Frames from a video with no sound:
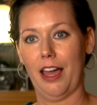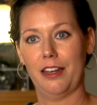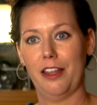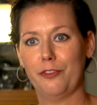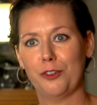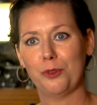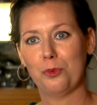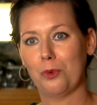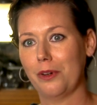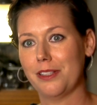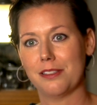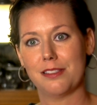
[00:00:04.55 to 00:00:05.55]
I never
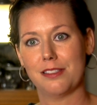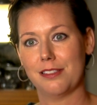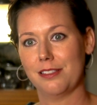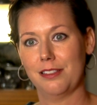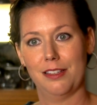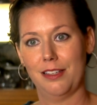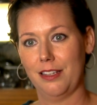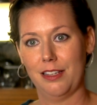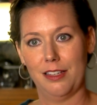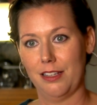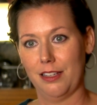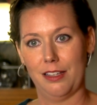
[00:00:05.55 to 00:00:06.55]
once
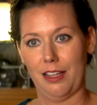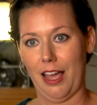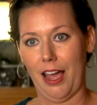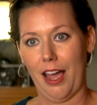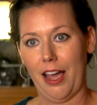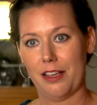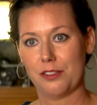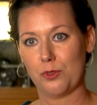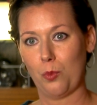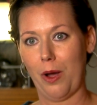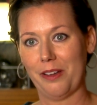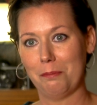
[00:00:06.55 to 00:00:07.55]

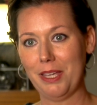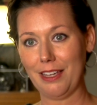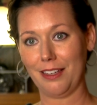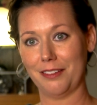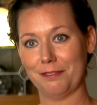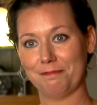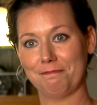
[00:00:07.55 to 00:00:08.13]
asked why me.